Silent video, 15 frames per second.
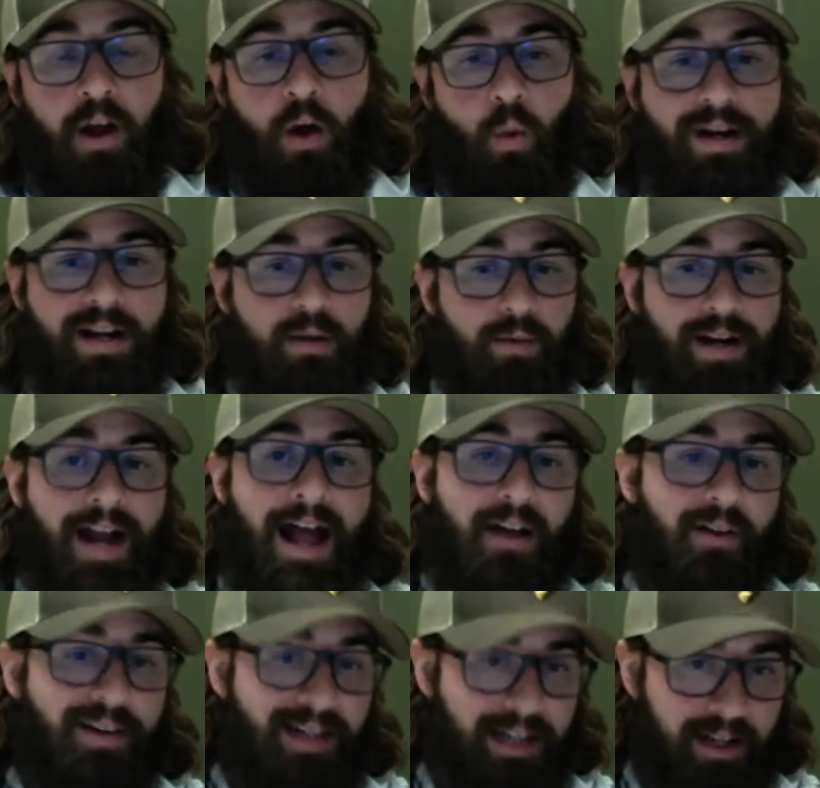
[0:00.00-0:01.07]
When in
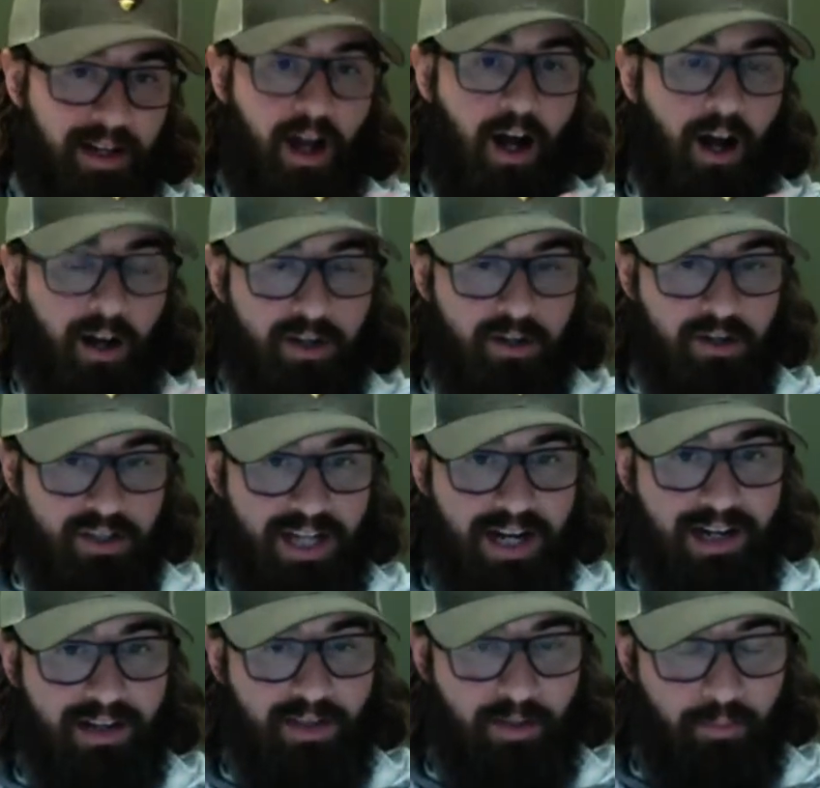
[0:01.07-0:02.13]
reality,
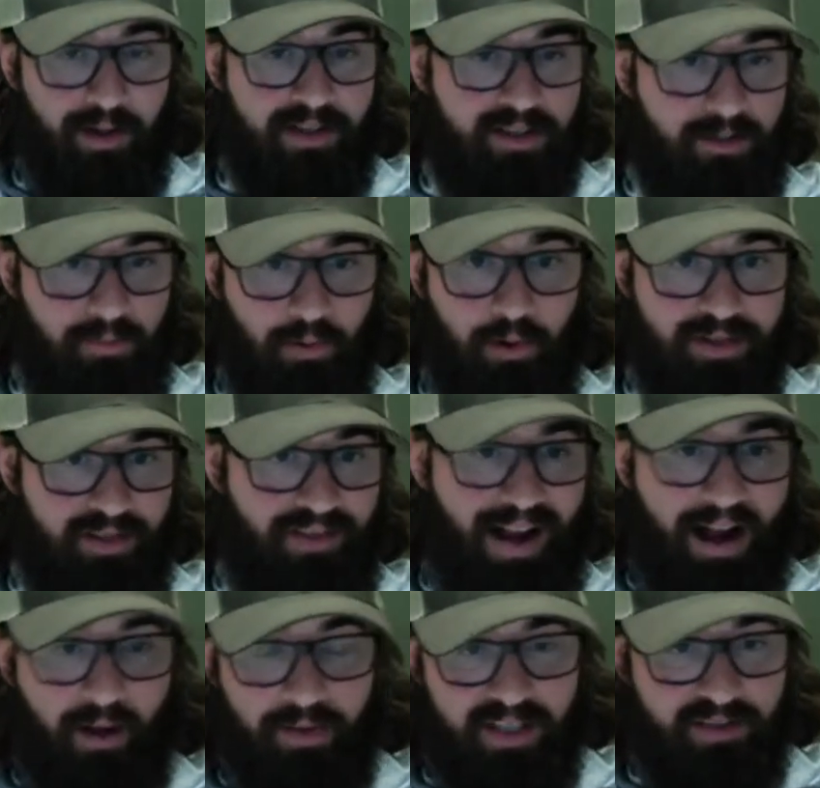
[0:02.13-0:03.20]
understanding the principles of
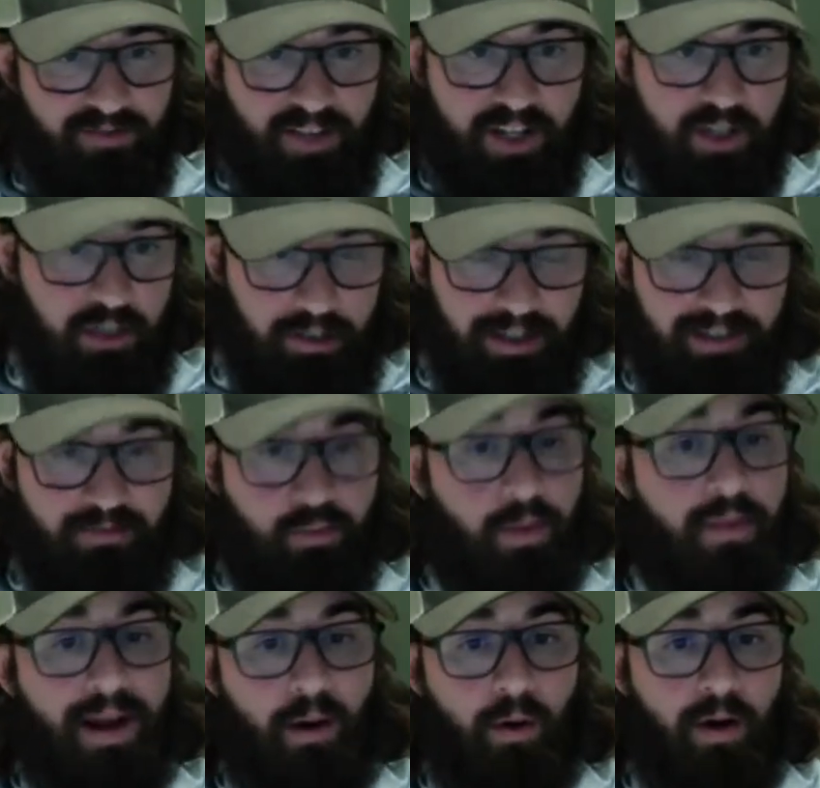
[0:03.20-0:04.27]
how these fish lived
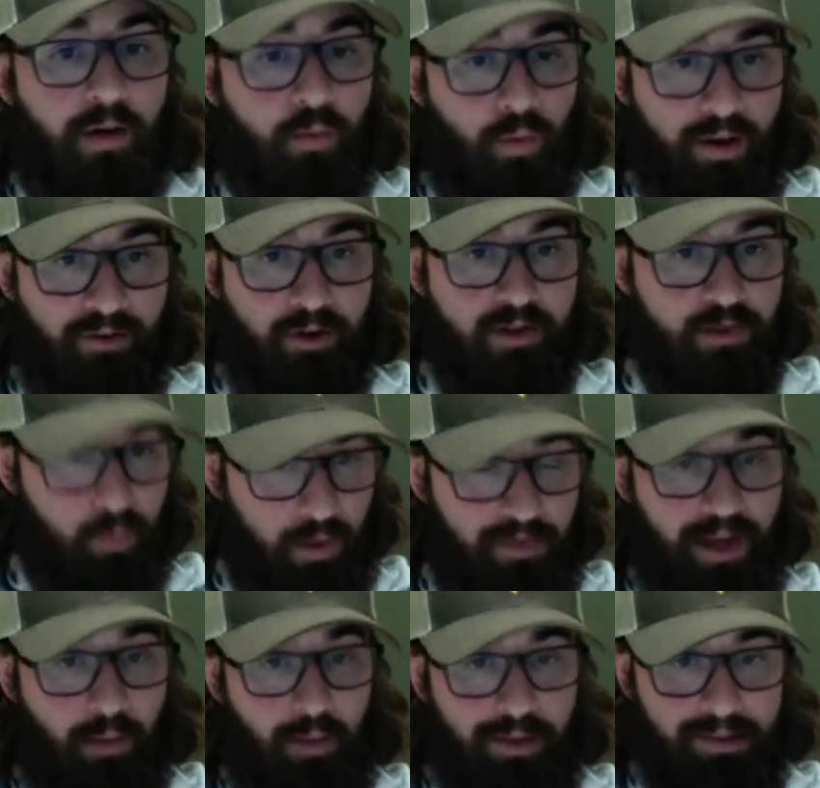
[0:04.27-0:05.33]
when they were in rivers, what
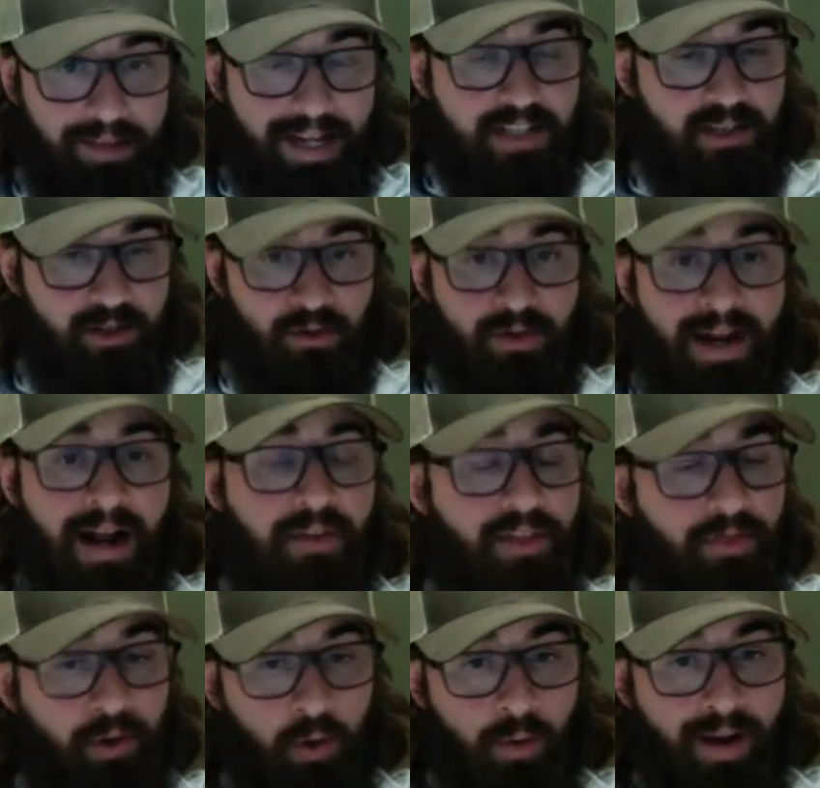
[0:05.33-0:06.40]
they relate to now
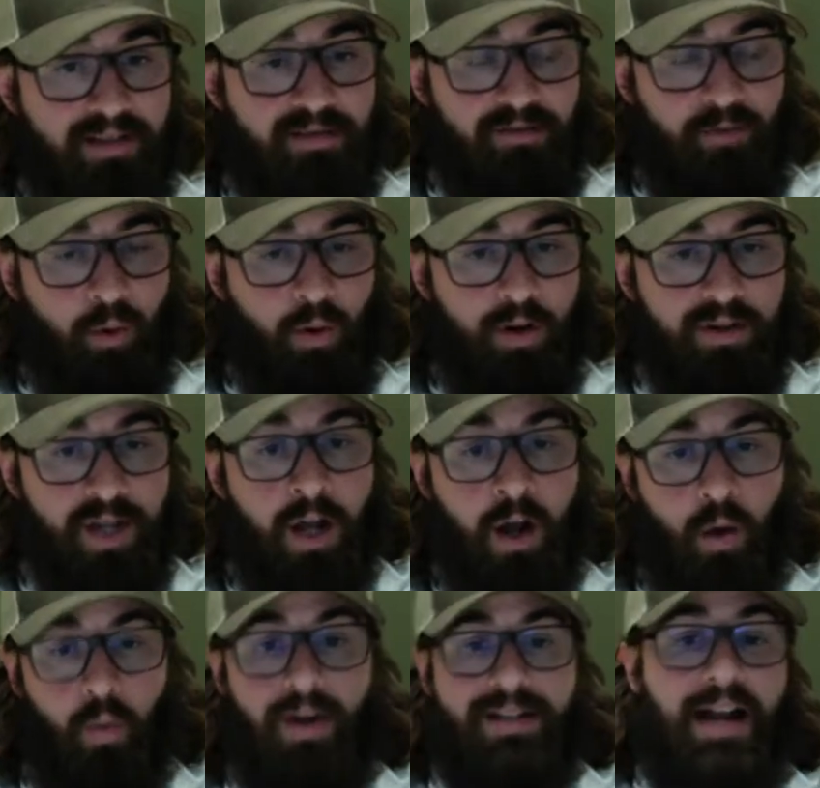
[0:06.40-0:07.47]
that they're reservoirs,
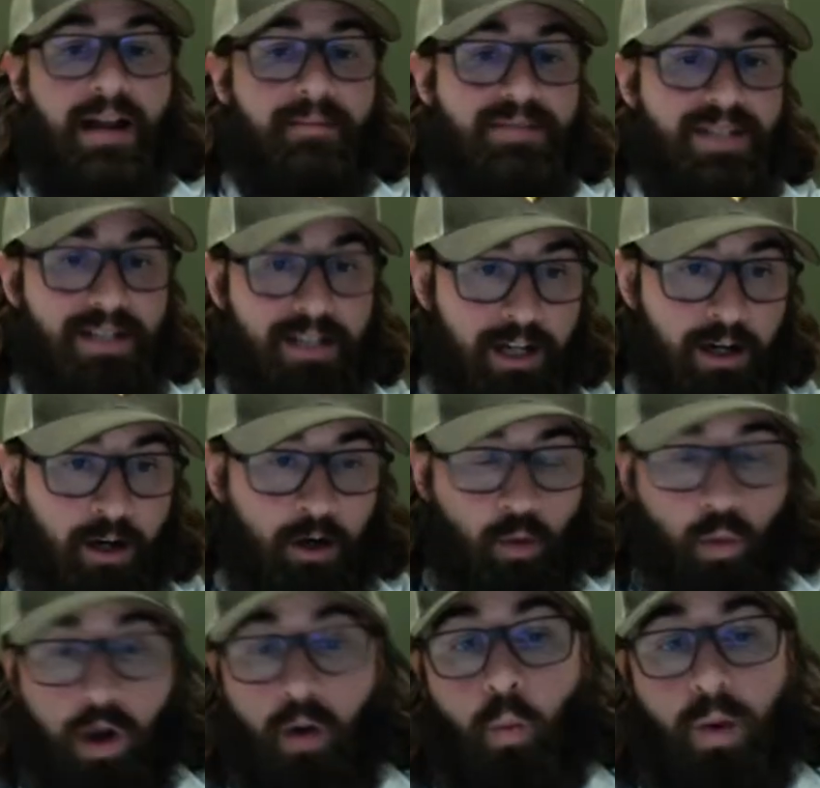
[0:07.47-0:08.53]
what times a year,
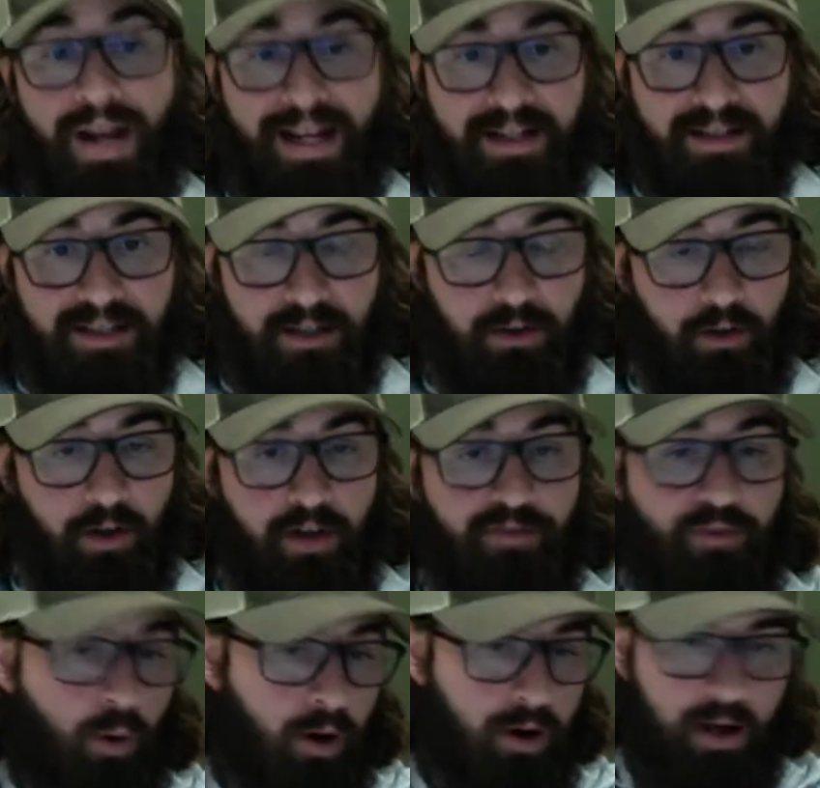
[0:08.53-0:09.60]
what winds to look
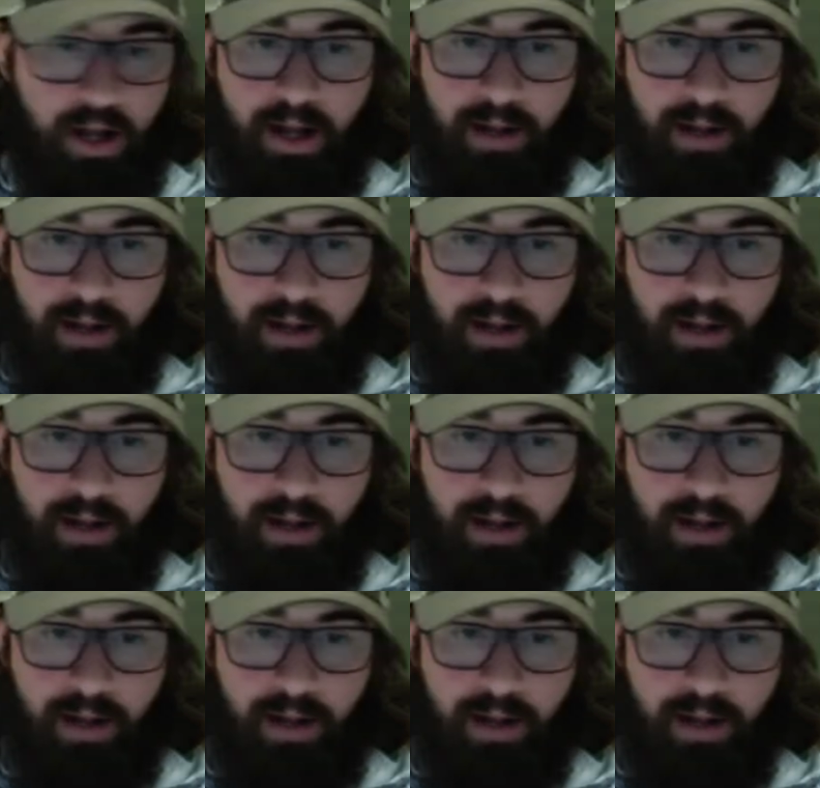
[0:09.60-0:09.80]
for,